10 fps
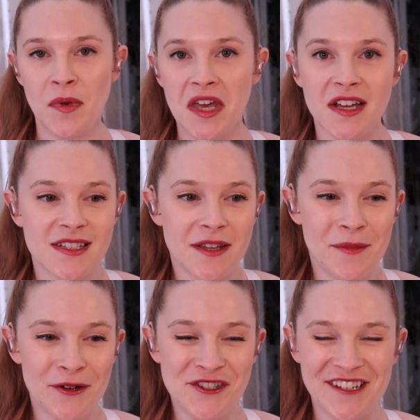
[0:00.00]
Because the
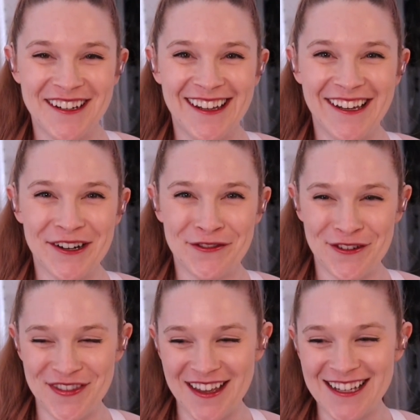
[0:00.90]
motion here for
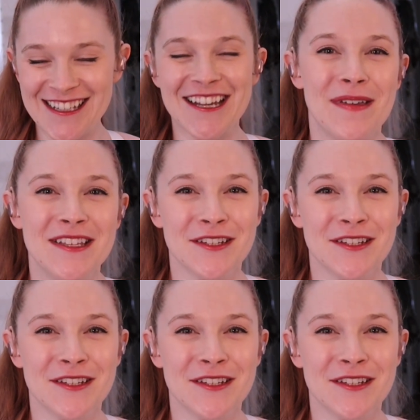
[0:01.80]
this piece